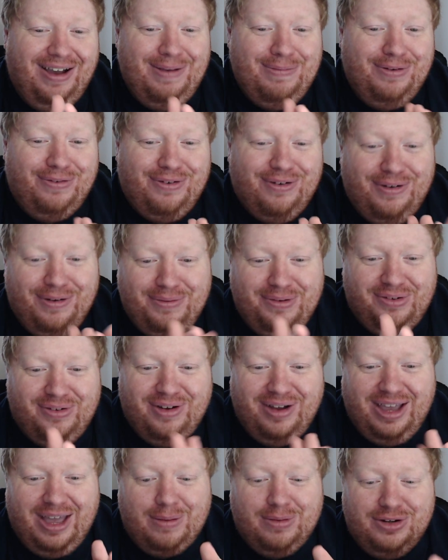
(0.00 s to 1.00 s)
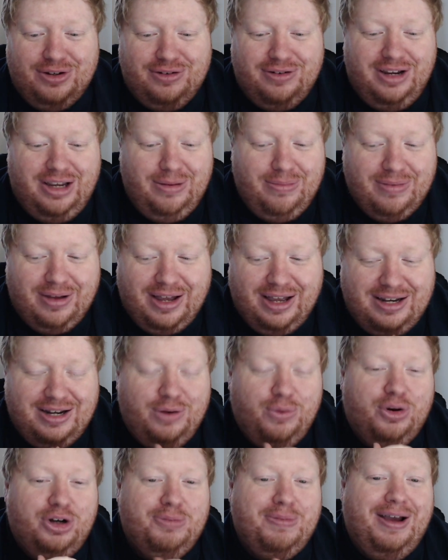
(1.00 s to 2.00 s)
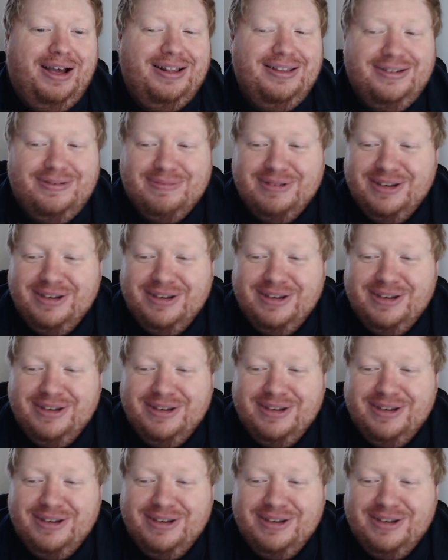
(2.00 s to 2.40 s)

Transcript: Before I came on stream, I did wash my hands.